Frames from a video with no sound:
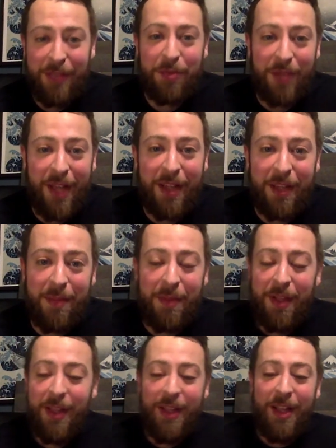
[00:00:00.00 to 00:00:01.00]
That's what I am.
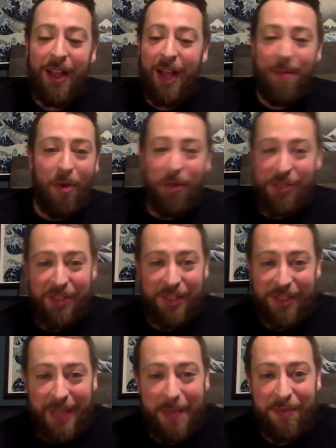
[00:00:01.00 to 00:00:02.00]
I'm always the
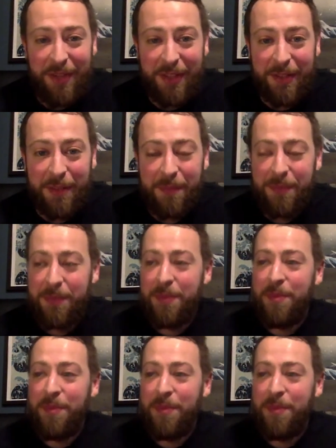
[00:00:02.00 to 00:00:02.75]
snipe victim.